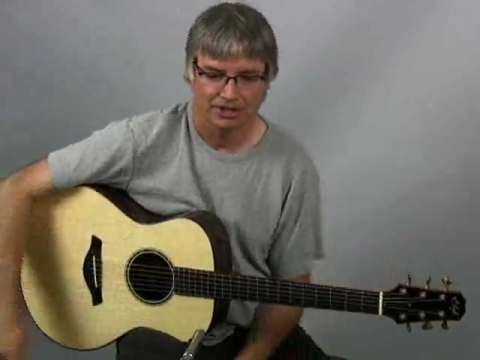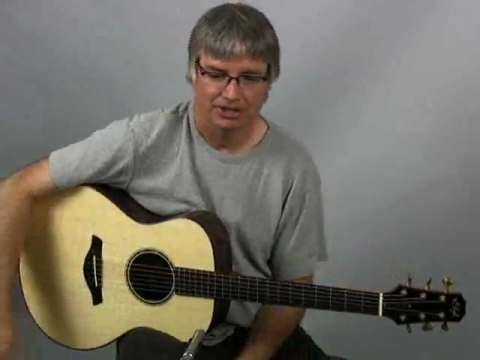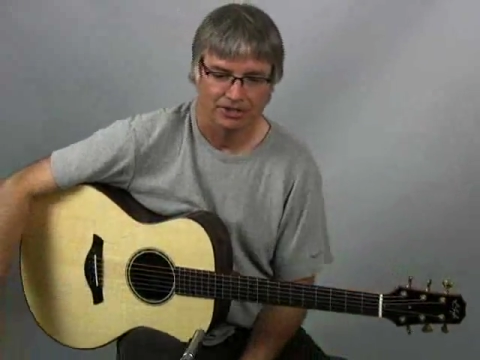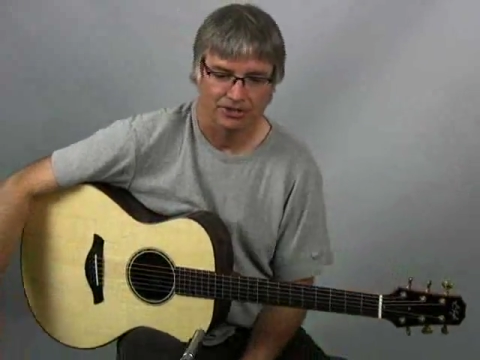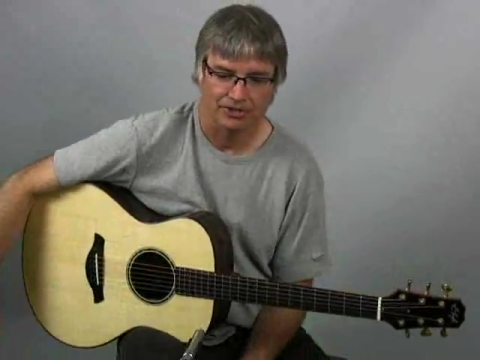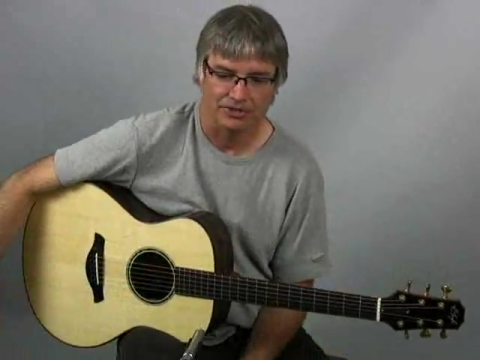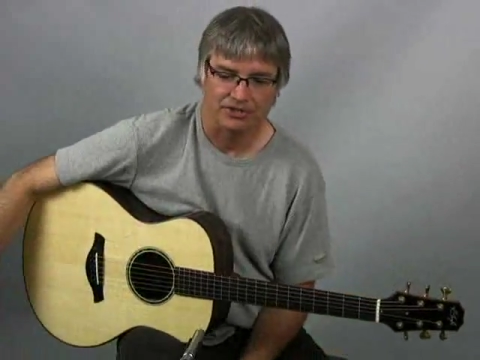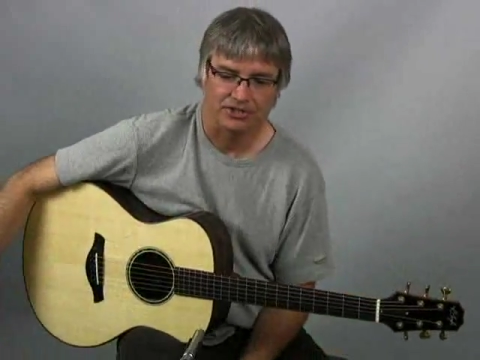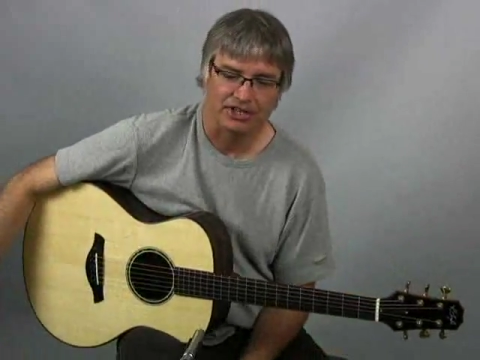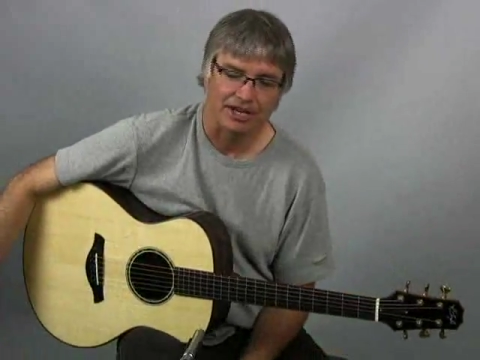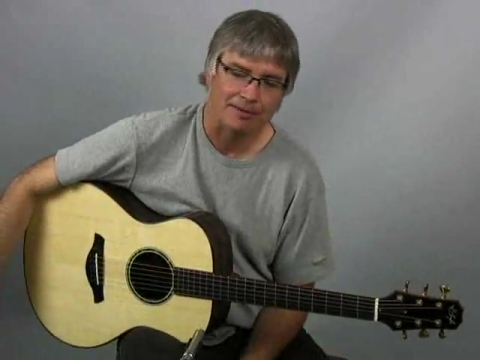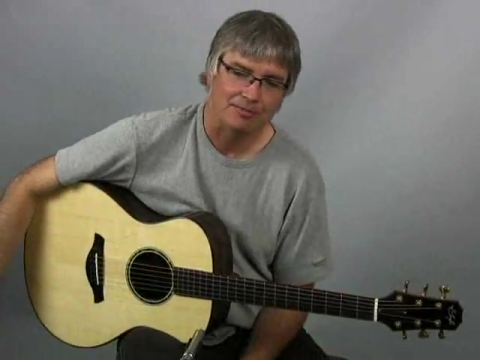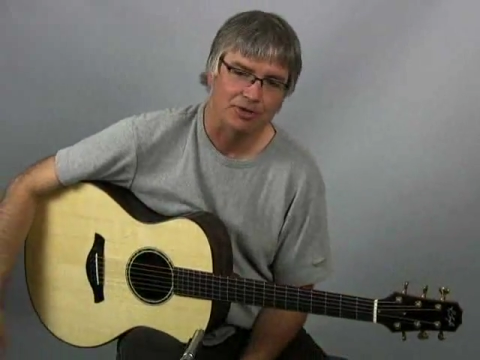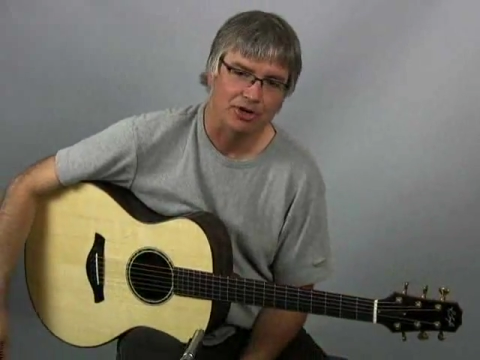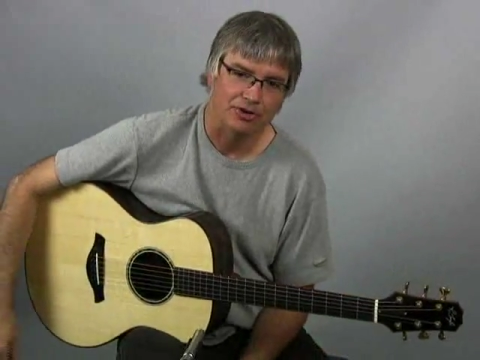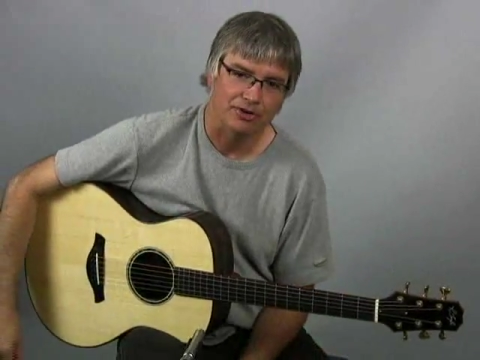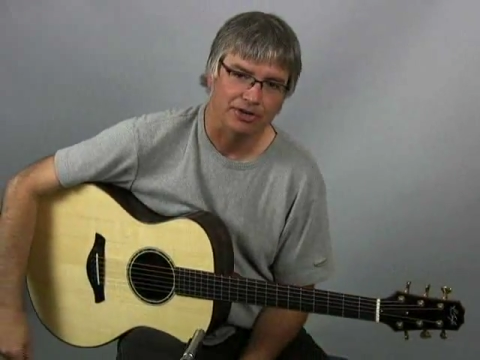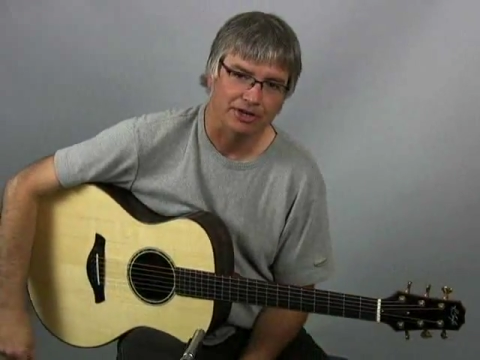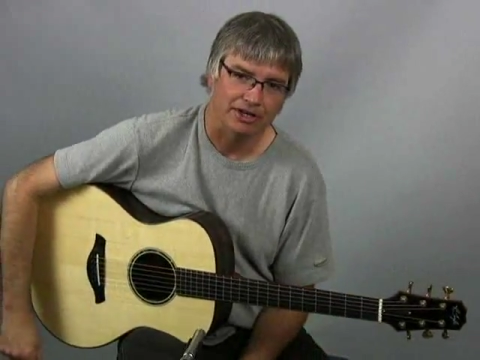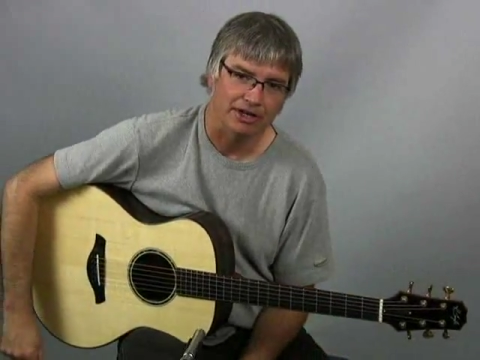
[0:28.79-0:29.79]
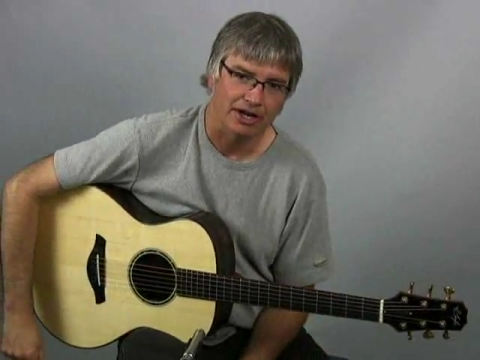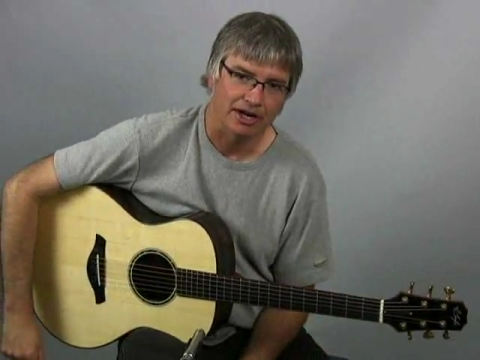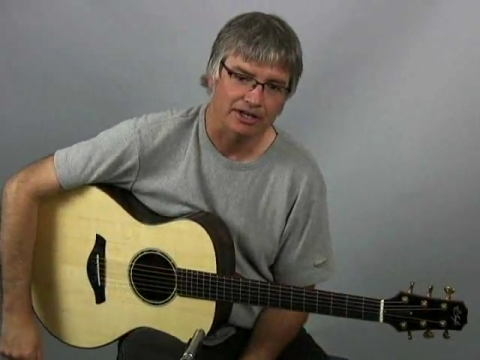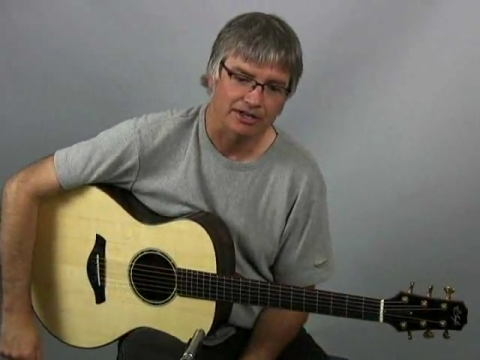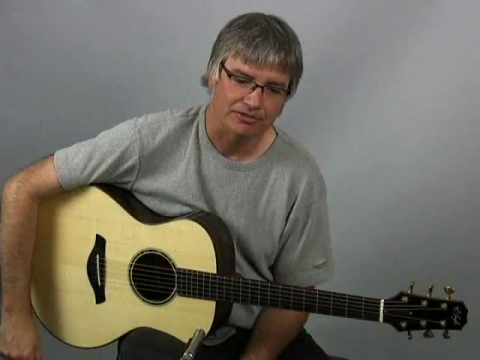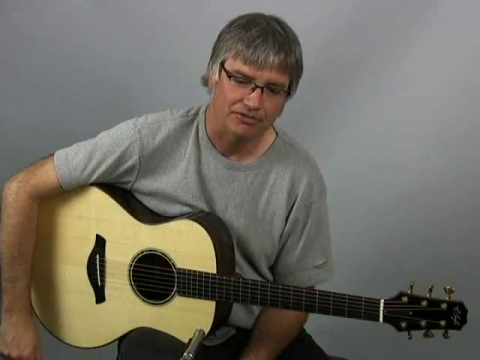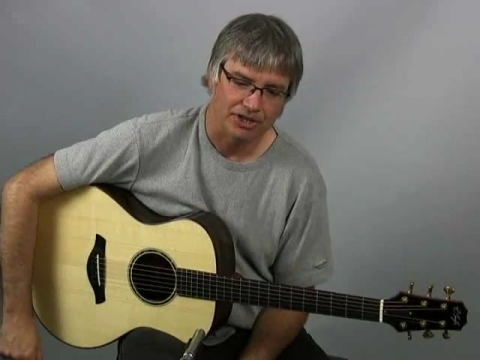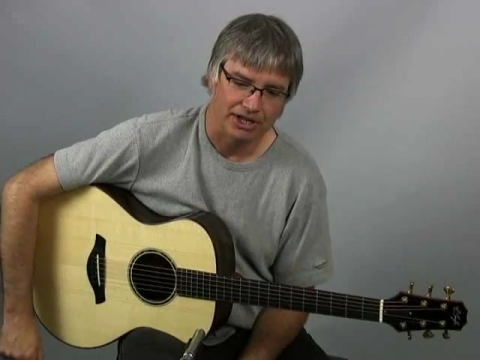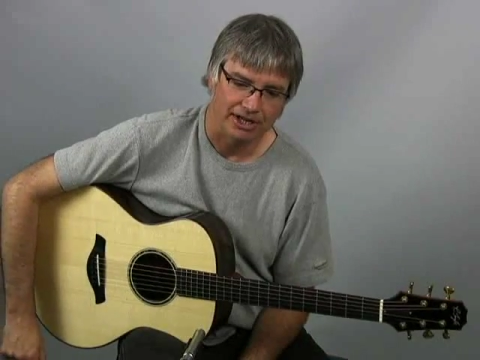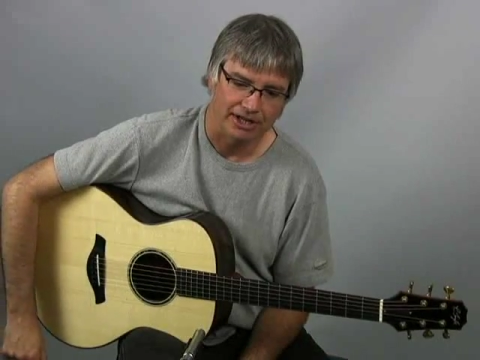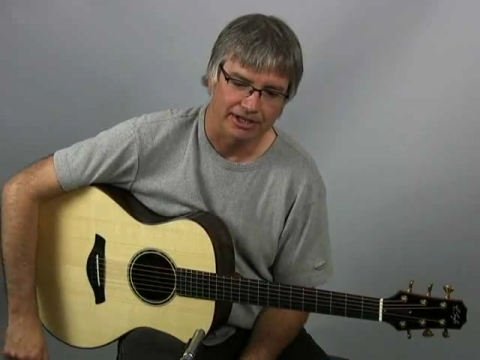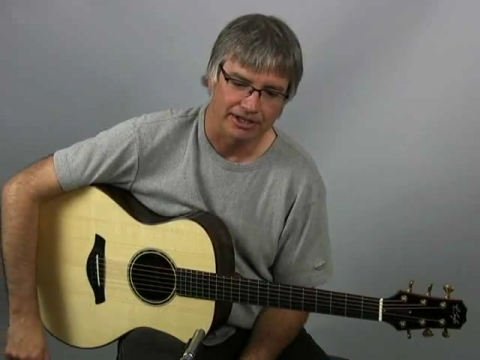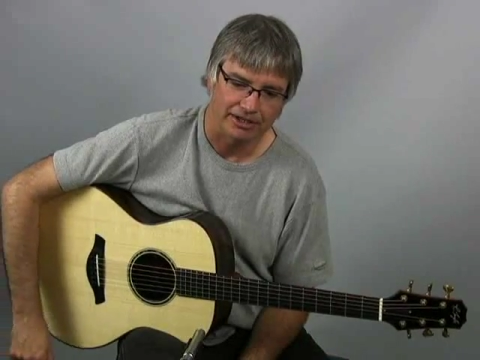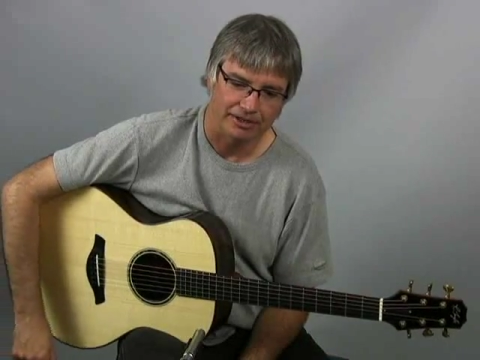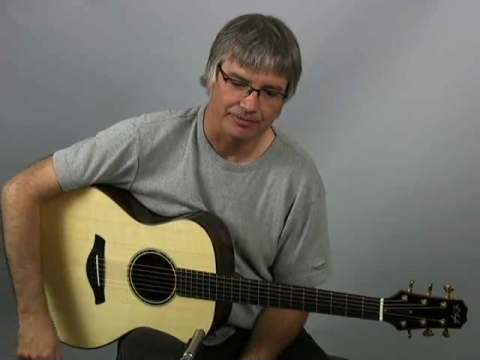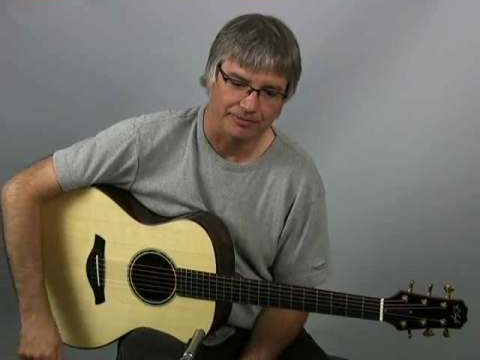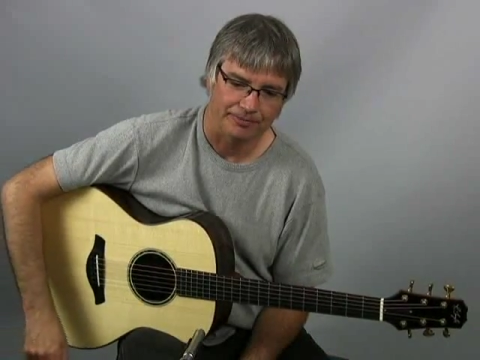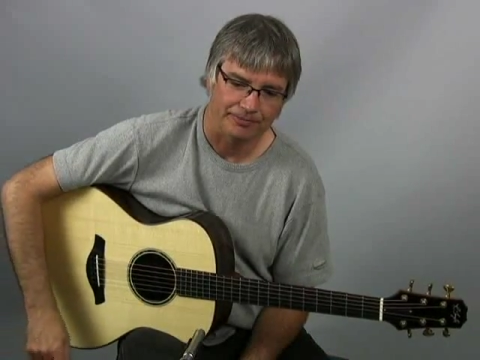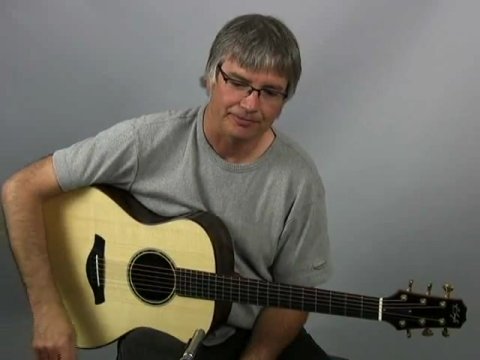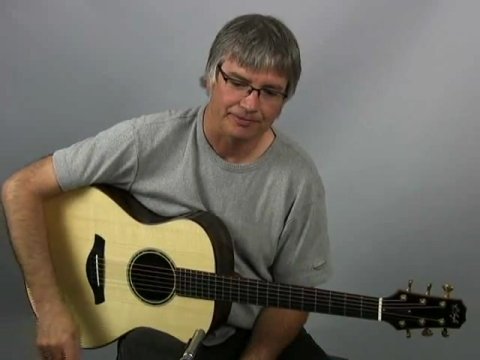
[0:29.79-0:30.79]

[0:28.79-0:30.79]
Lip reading: to the same note an octave higher.